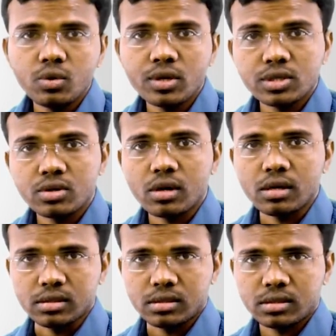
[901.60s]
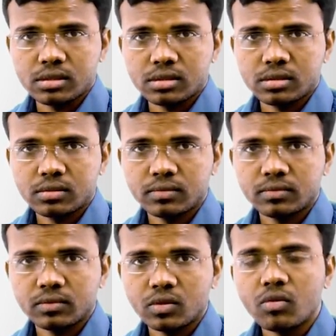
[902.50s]
US dollars.
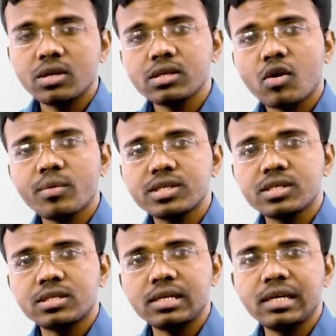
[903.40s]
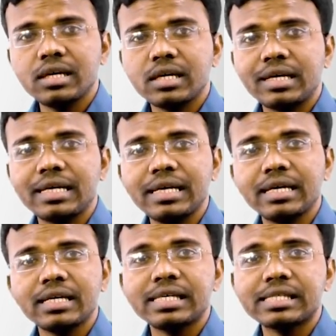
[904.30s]
What is how much is trillion?
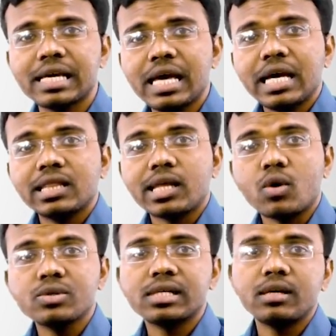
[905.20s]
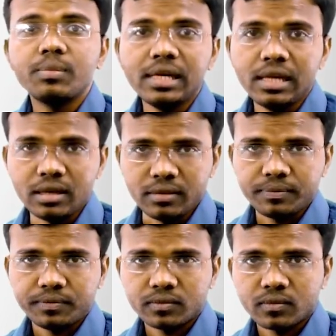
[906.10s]
Trillion is thousand billion.
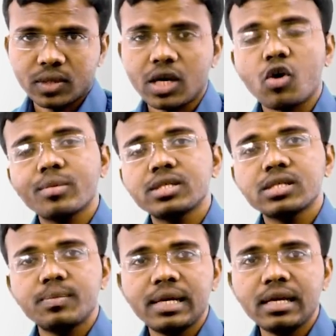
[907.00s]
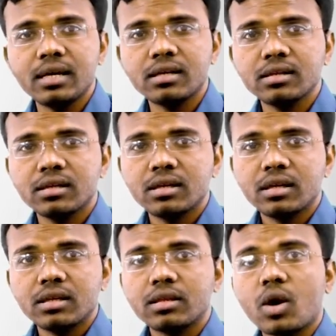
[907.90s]
How much is billion?
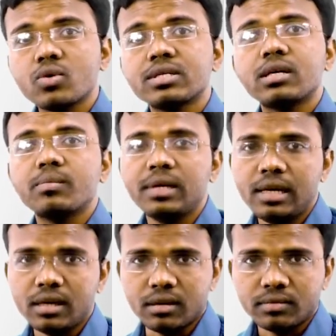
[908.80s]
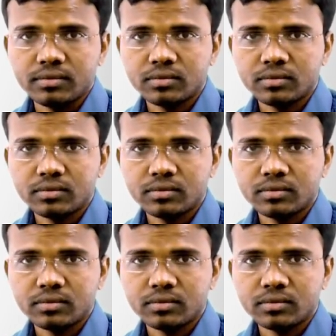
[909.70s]
Thousand million.